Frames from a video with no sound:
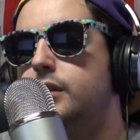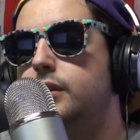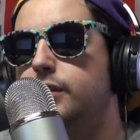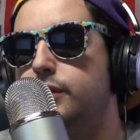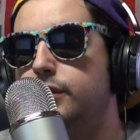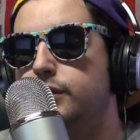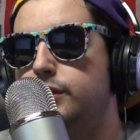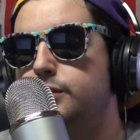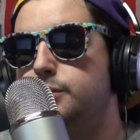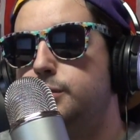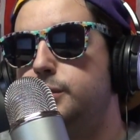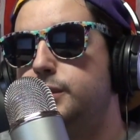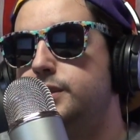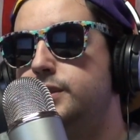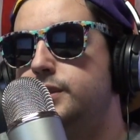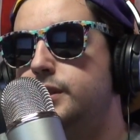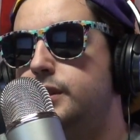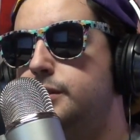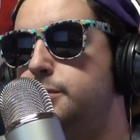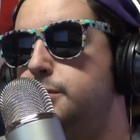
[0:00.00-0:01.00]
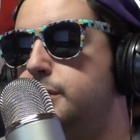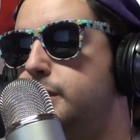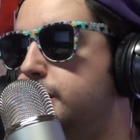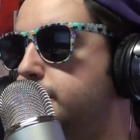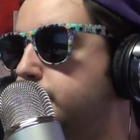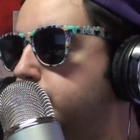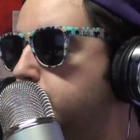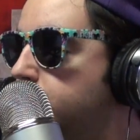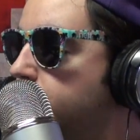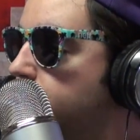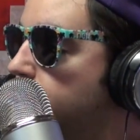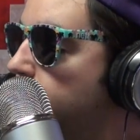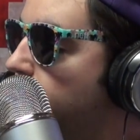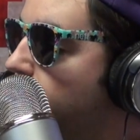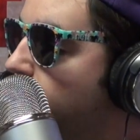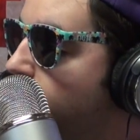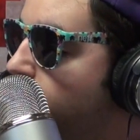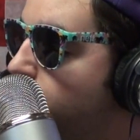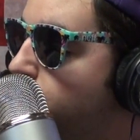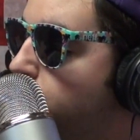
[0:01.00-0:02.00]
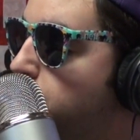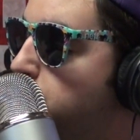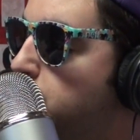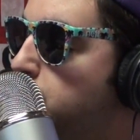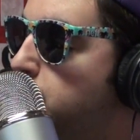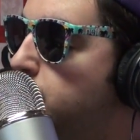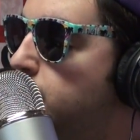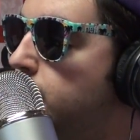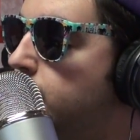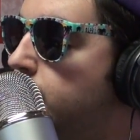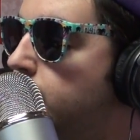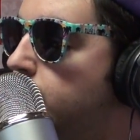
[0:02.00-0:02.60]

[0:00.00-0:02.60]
or just one sub maybe, I don't remember.